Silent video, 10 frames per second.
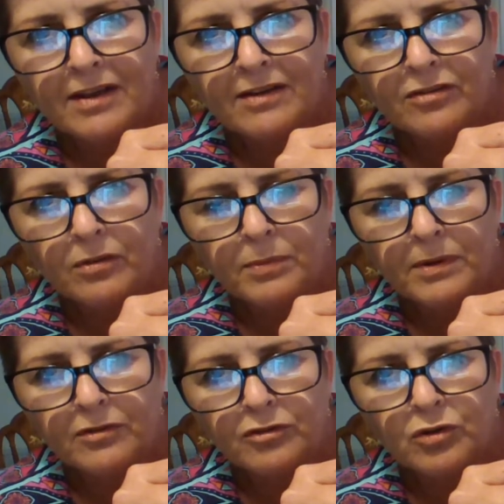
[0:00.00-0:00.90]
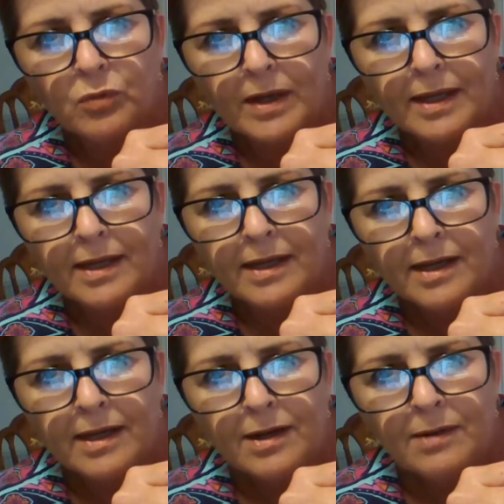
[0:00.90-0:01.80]
ends up in a square
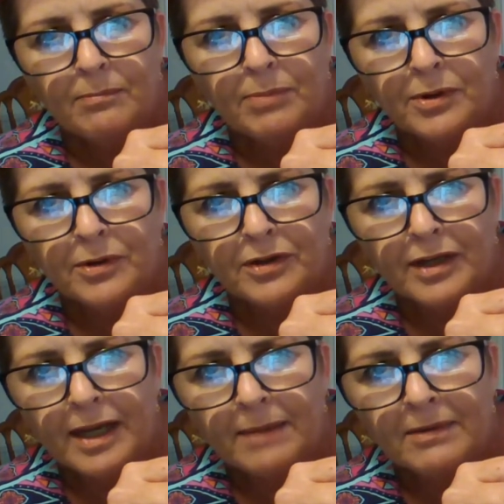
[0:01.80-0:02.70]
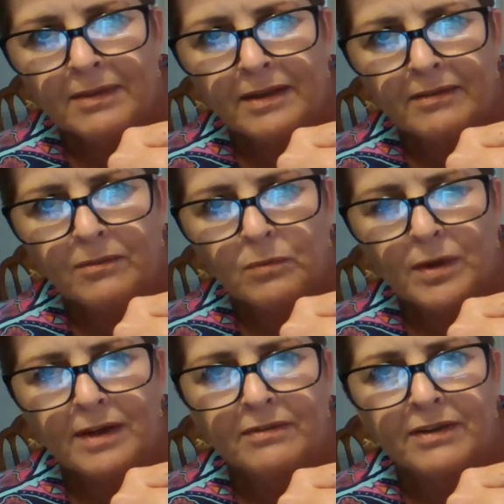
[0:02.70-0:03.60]
border hem and then
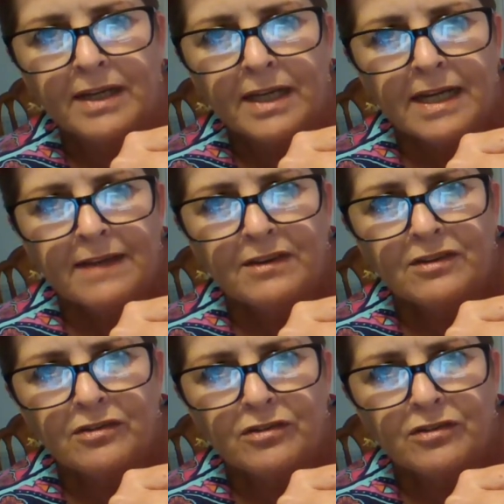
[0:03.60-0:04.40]
wavy. This is a